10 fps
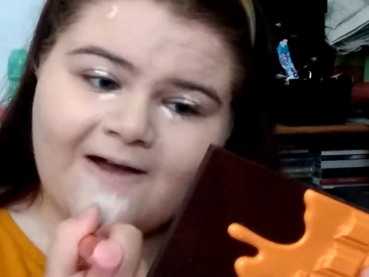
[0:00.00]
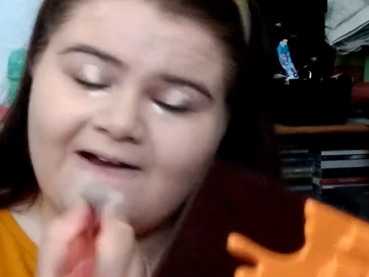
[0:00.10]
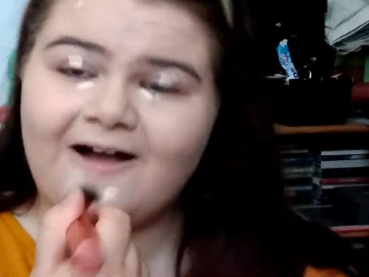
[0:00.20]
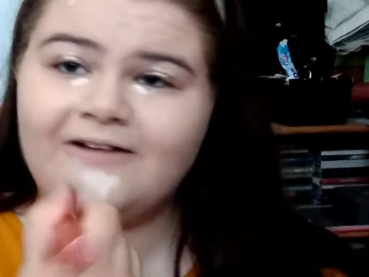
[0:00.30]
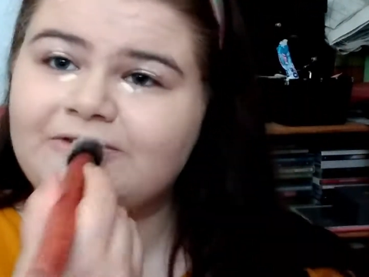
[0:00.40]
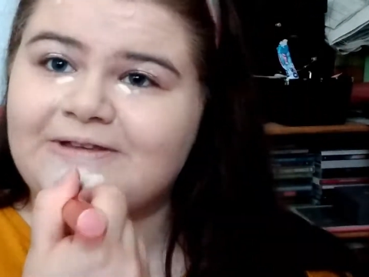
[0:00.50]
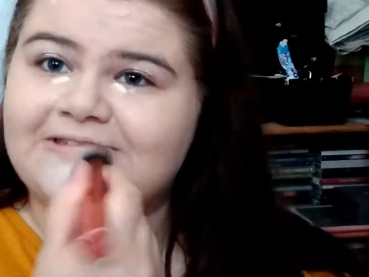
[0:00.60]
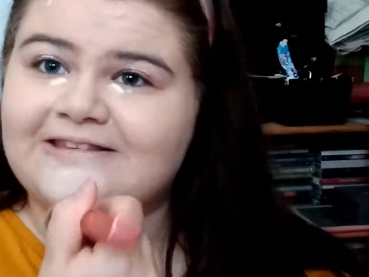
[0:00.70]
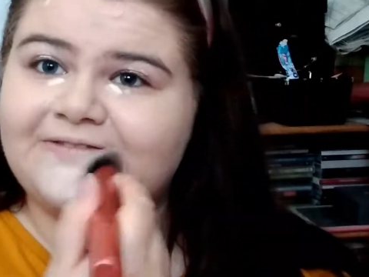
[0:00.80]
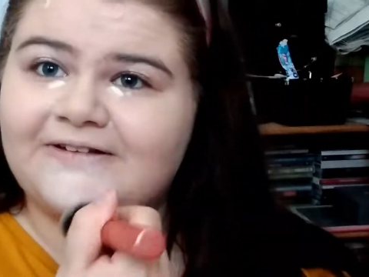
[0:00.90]
I can't stop
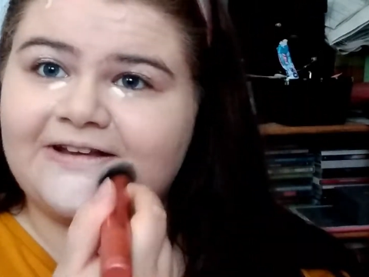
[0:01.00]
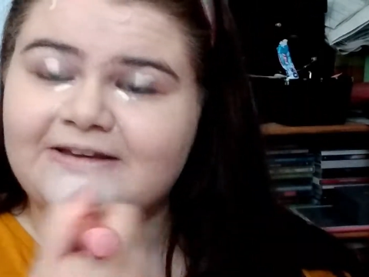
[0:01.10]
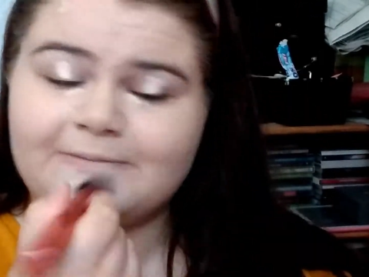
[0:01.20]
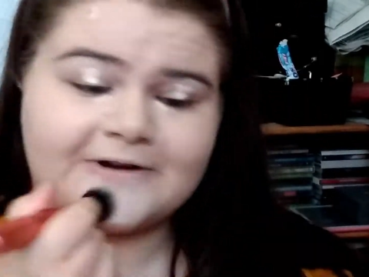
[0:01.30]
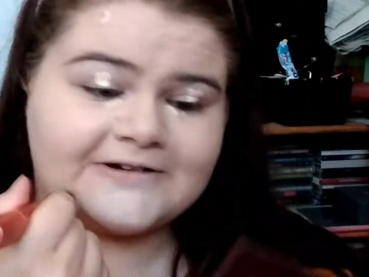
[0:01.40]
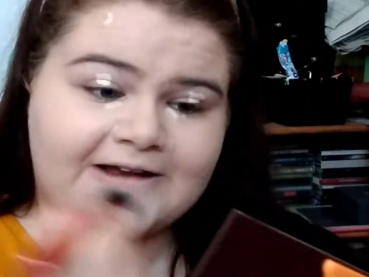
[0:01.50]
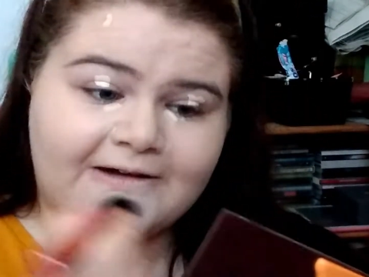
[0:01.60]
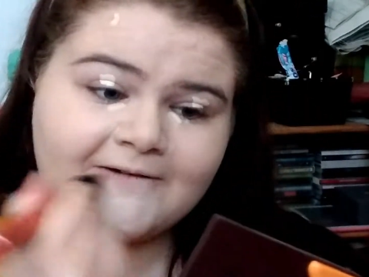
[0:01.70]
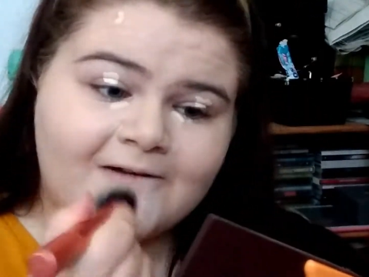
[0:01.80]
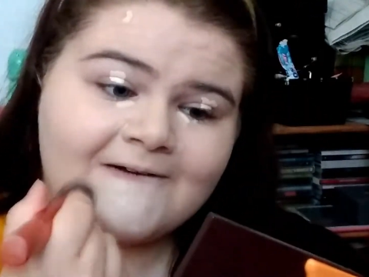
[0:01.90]
using this foundation brush
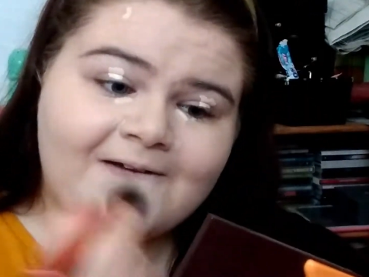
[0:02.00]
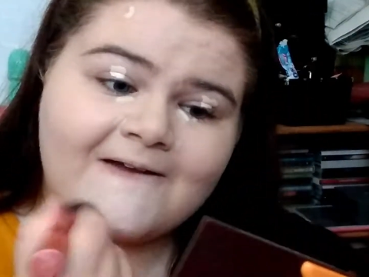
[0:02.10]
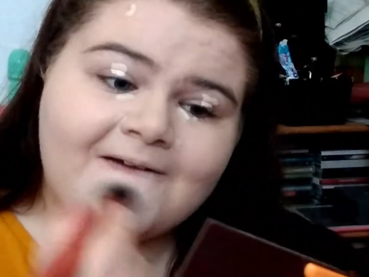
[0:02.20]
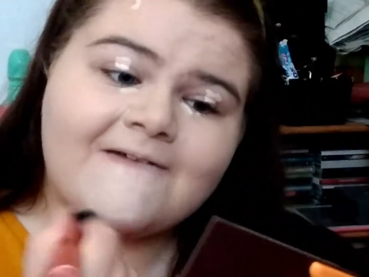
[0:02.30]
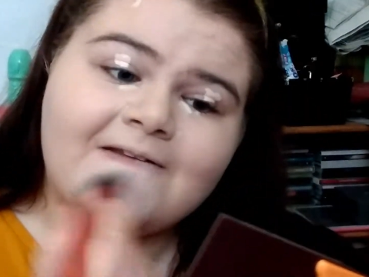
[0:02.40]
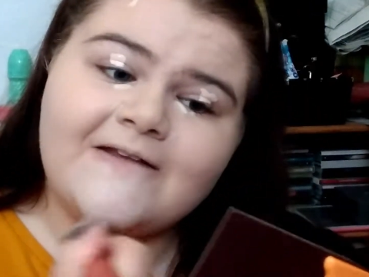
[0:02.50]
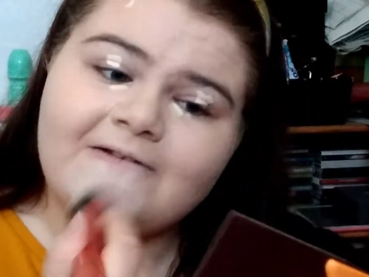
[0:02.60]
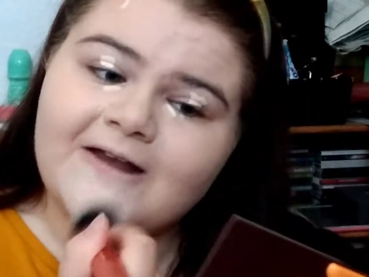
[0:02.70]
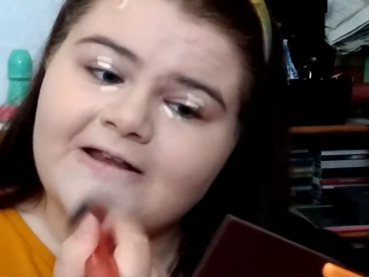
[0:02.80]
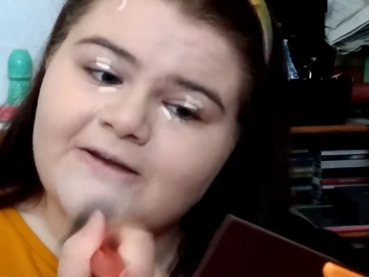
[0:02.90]
now. This
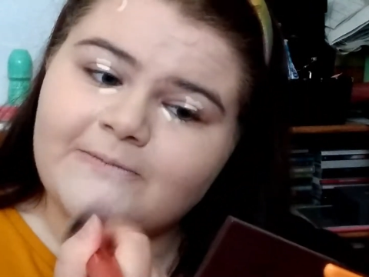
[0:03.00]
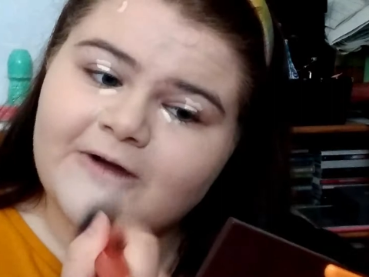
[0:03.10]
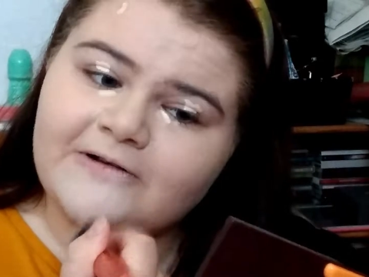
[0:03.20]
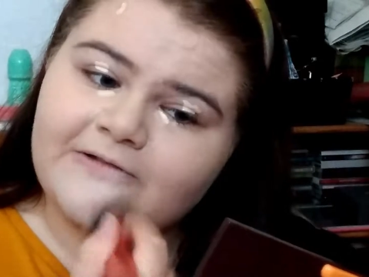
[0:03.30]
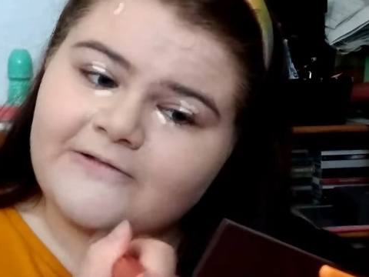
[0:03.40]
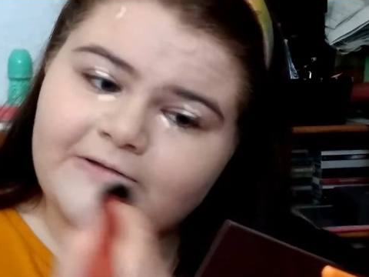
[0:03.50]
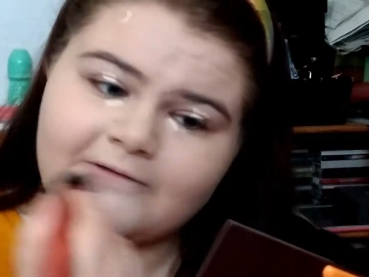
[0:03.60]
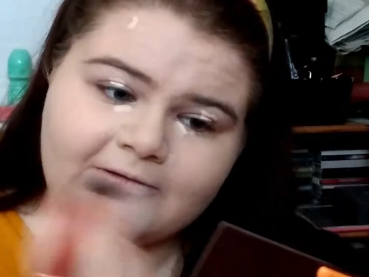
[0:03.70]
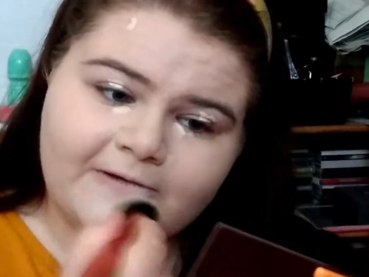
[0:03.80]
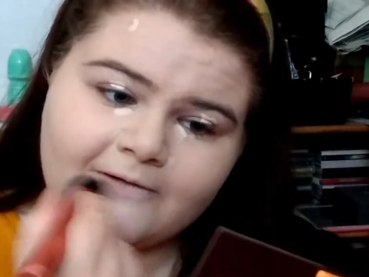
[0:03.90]
foundation brush was
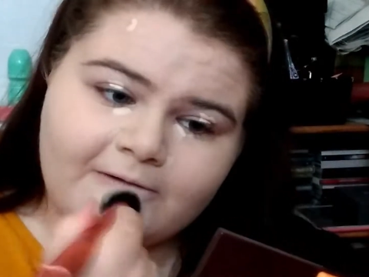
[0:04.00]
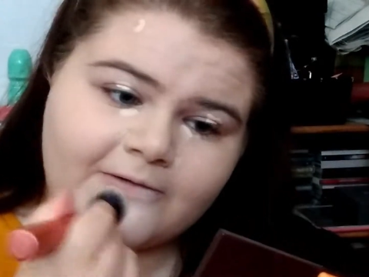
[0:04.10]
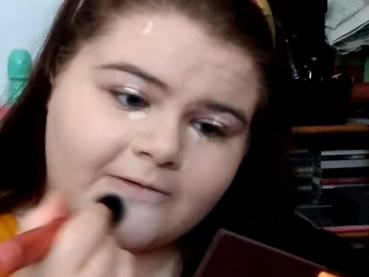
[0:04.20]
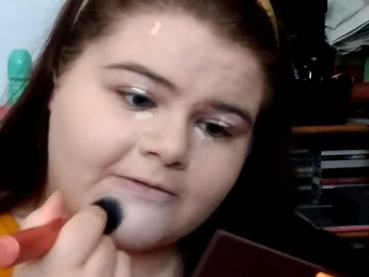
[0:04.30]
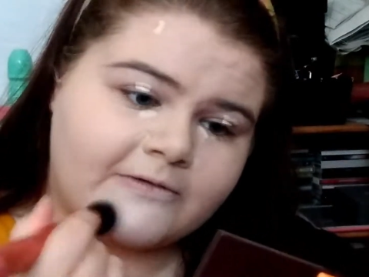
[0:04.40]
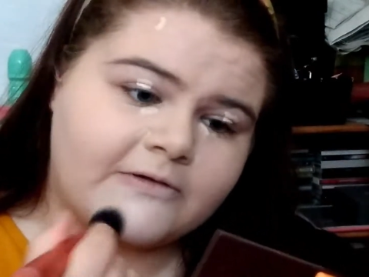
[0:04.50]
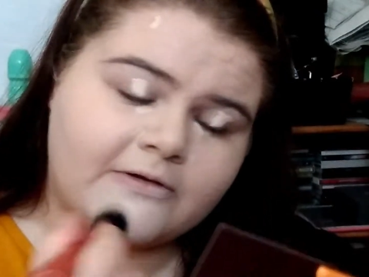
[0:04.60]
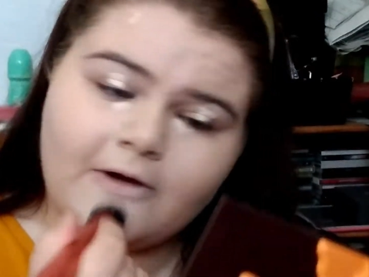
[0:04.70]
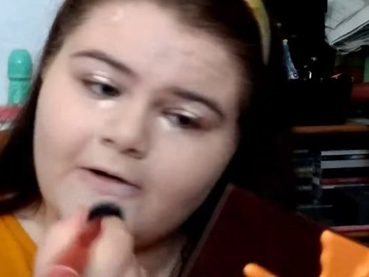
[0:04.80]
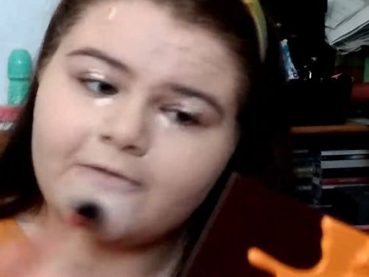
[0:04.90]
so
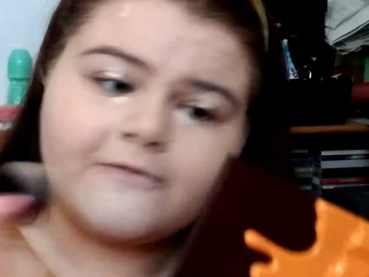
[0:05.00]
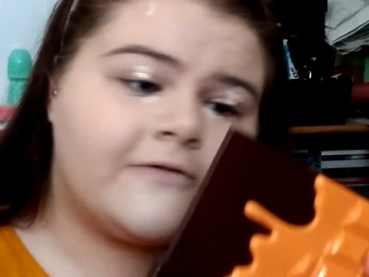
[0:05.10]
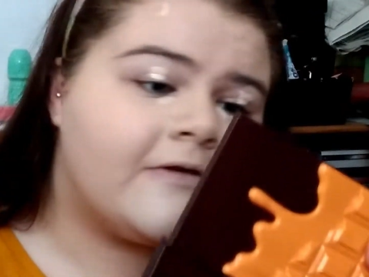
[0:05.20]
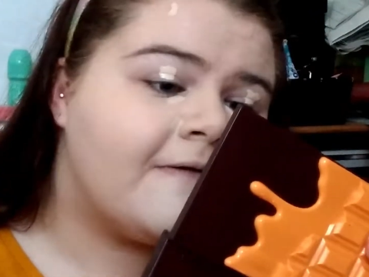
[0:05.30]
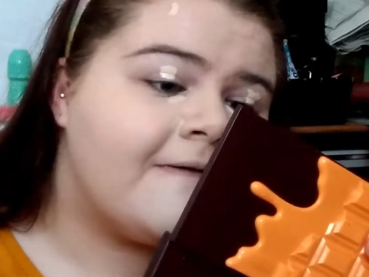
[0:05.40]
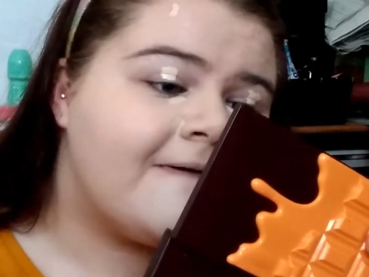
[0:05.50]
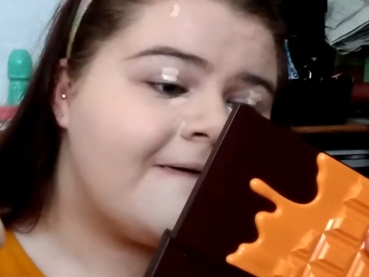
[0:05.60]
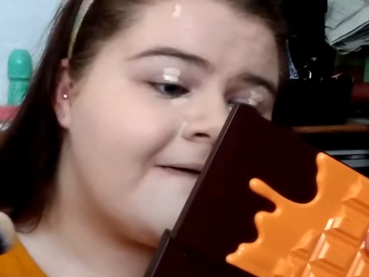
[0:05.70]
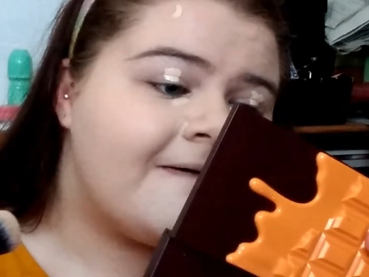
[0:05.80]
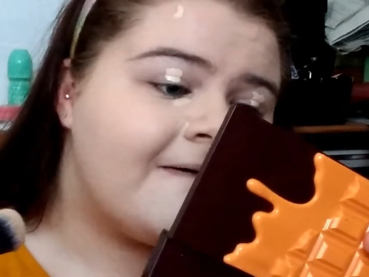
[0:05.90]
soft
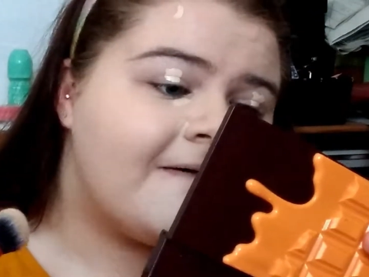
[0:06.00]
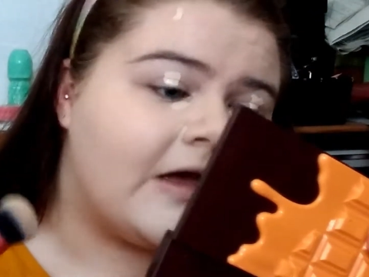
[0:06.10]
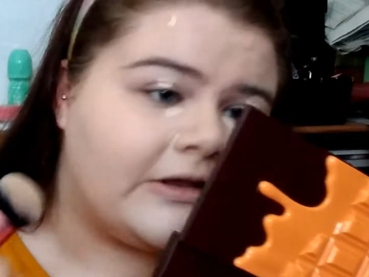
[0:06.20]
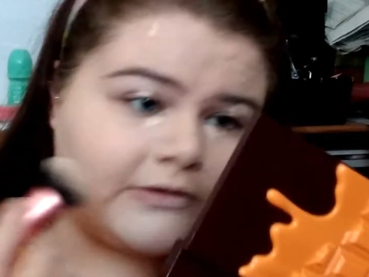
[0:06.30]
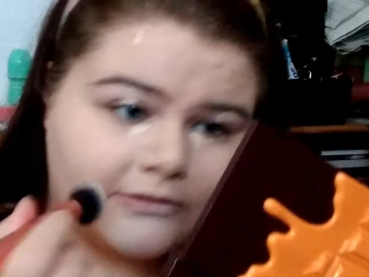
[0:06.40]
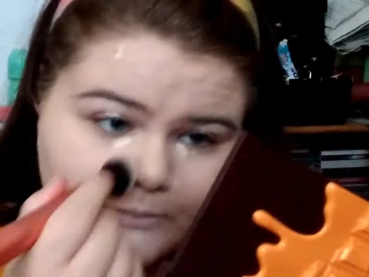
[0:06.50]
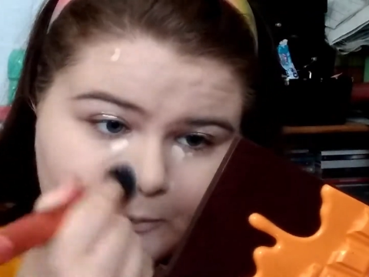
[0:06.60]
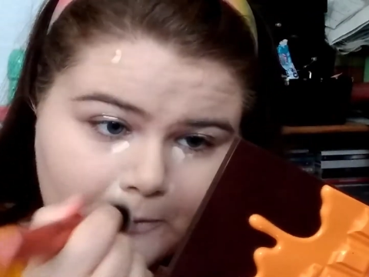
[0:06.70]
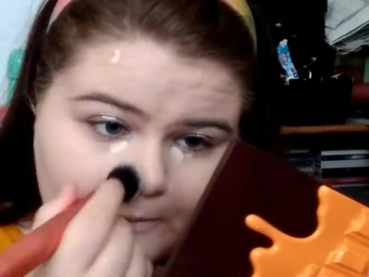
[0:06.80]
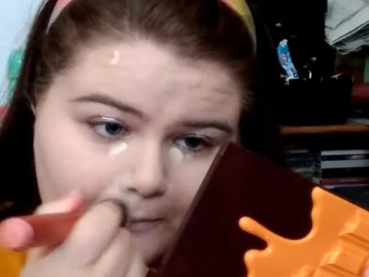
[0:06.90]
and
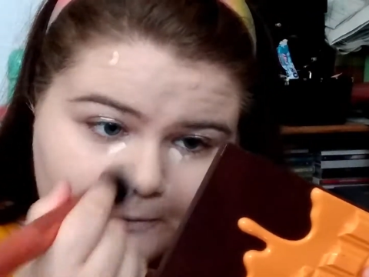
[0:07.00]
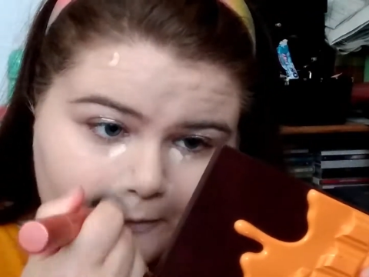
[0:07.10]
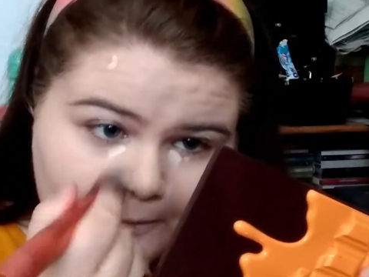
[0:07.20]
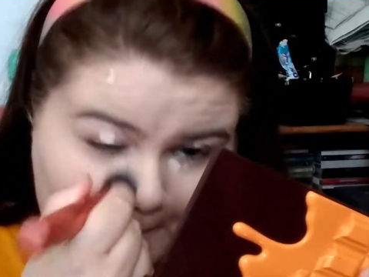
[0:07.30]
smooth.